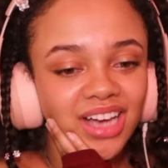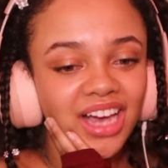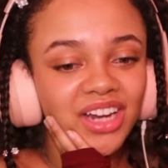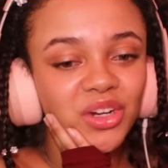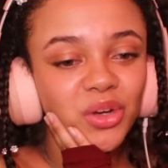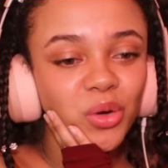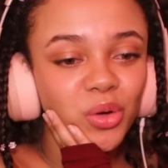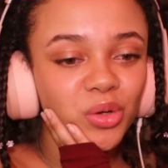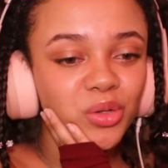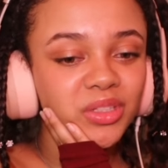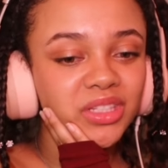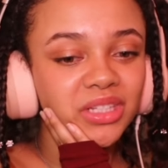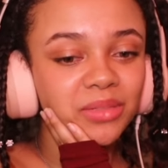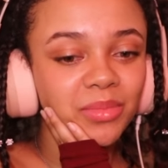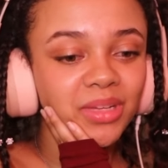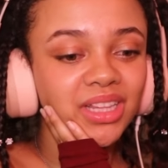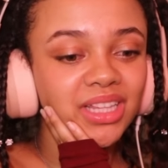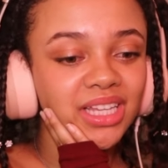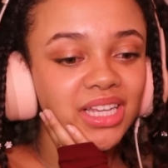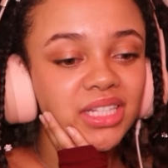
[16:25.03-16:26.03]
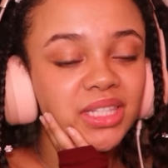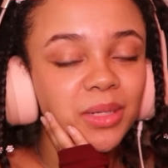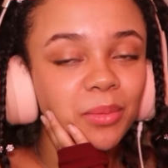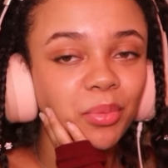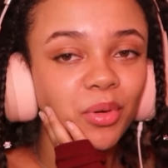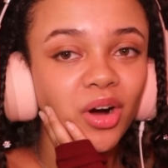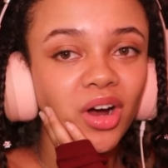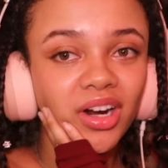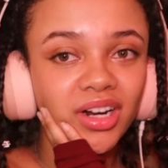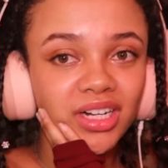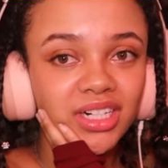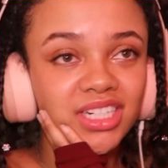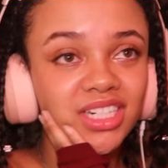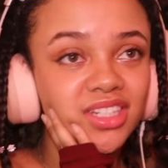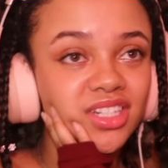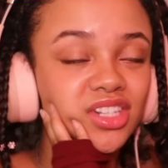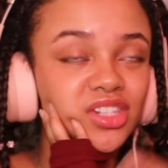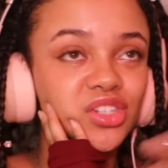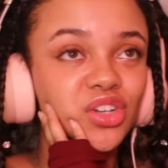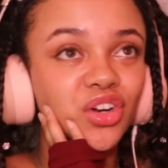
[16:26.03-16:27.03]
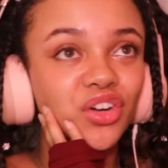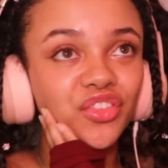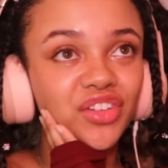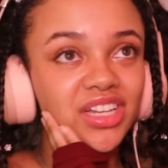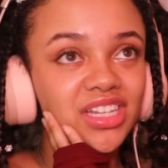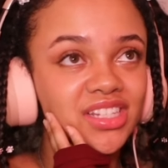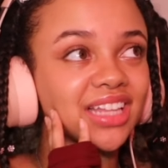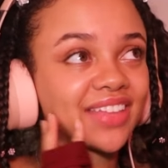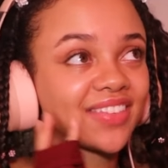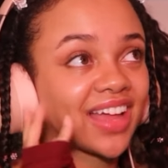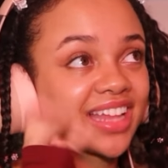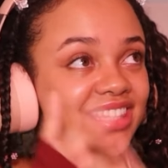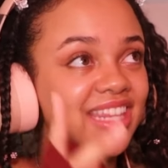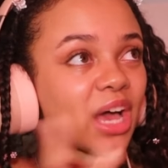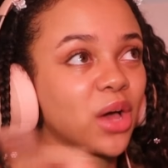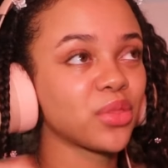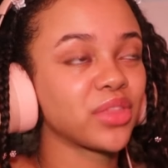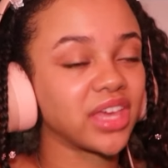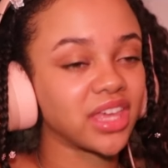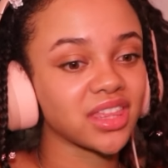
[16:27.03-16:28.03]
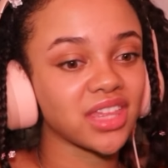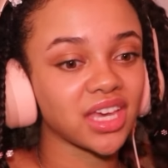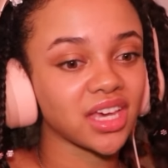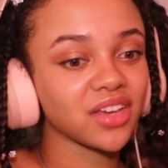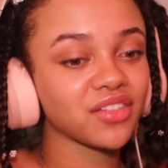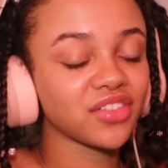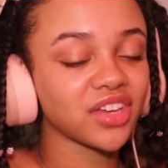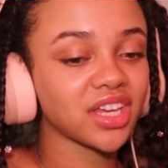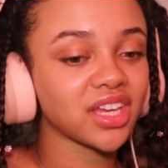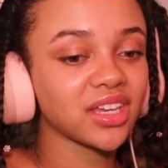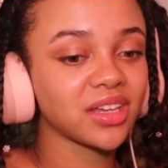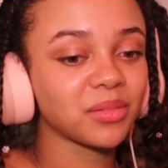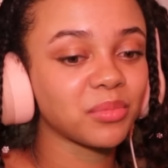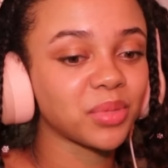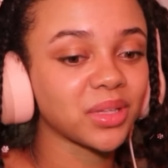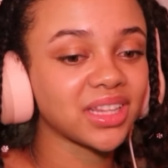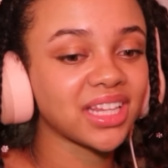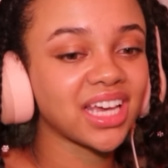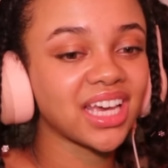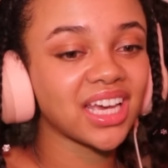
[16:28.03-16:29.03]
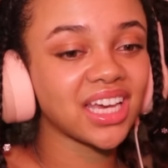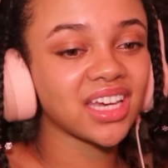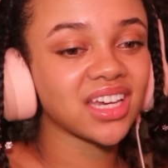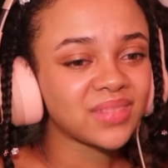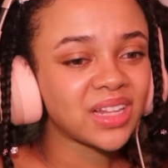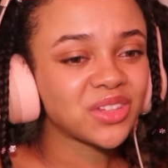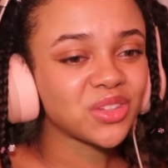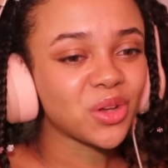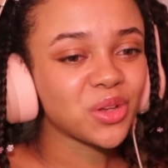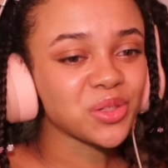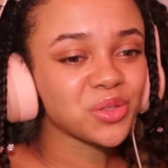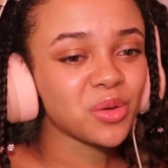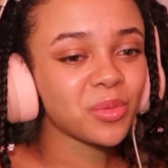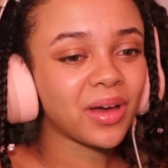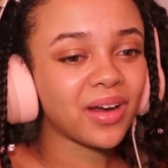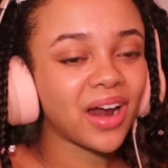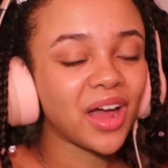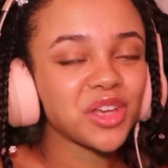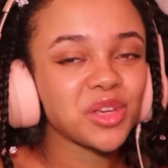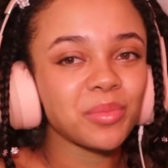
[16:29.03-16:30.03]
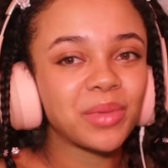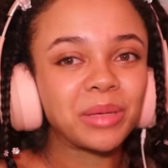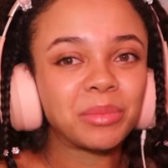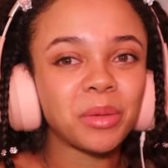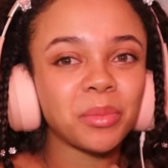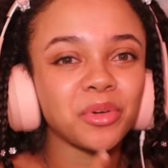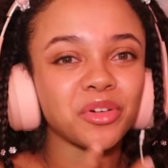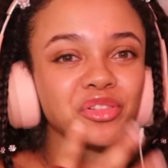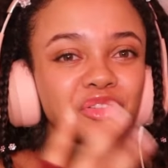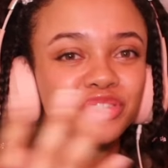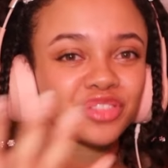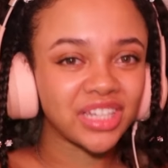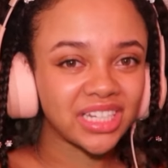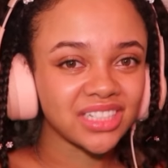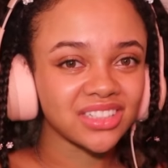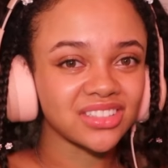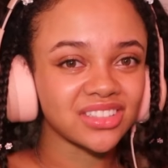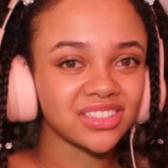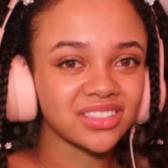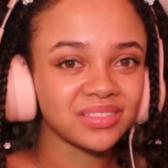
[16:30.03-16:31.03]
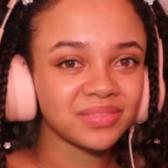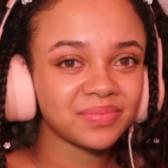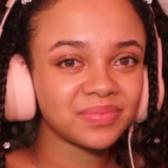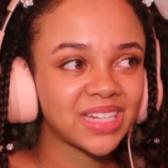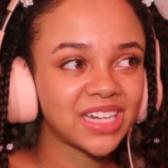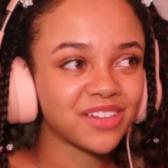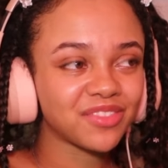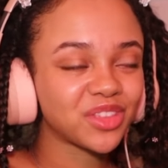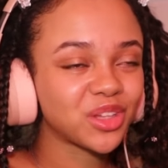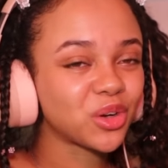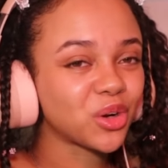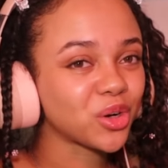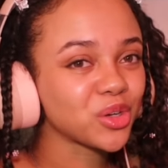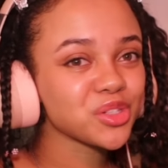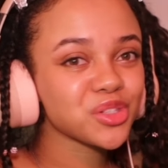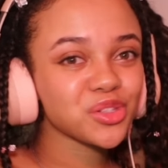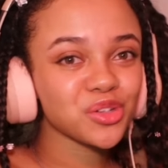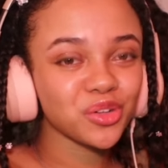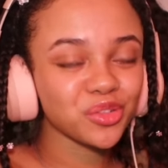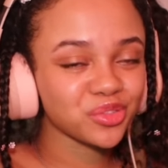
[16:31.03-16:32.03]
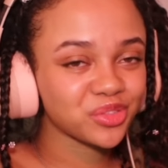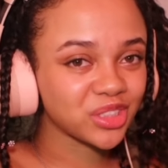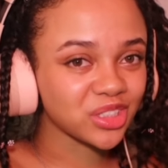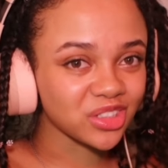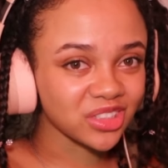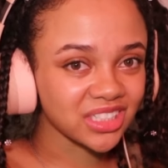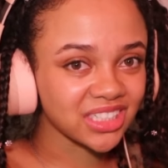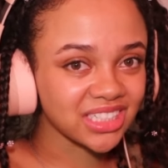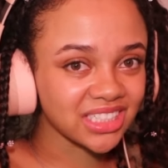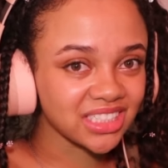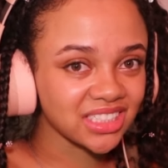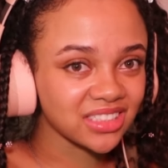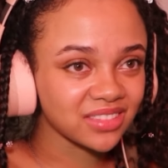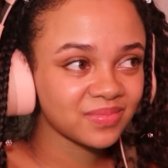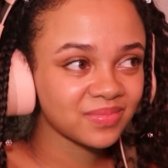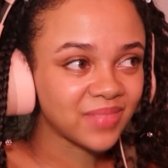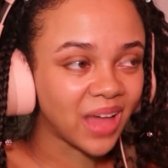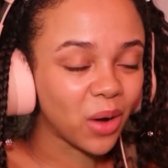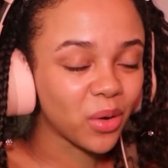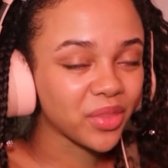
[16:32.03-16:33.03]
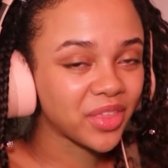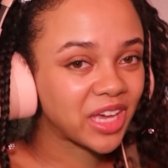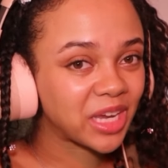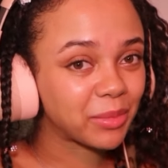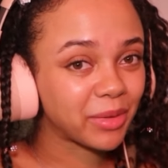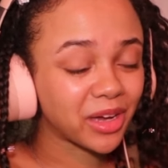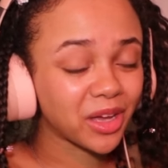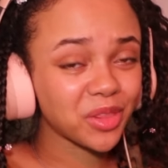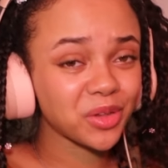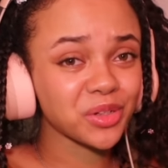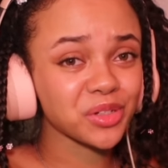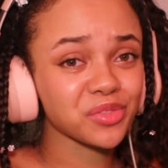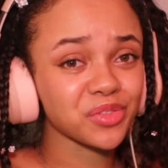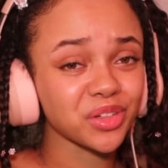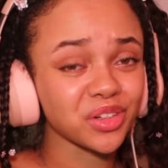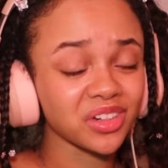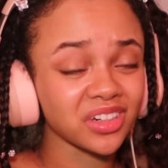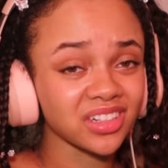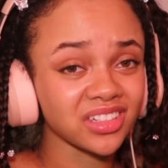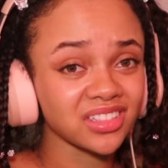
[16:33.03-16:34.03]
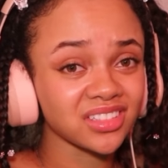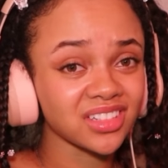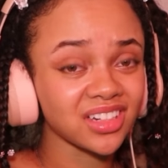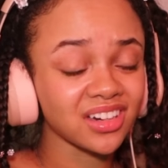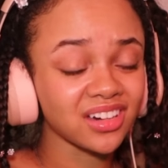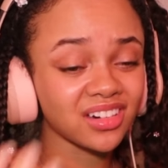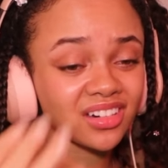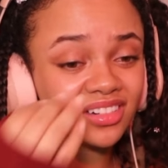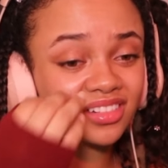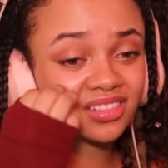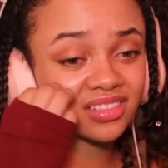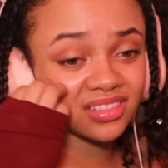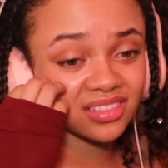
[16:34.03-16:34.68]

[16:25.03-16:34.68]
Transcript: I know ultimately it's a product, it's a service, like that's how they think of it, but like, it's also about how you make people feel. And if the girls don't feel good, how are they gonna make others feel good, you know?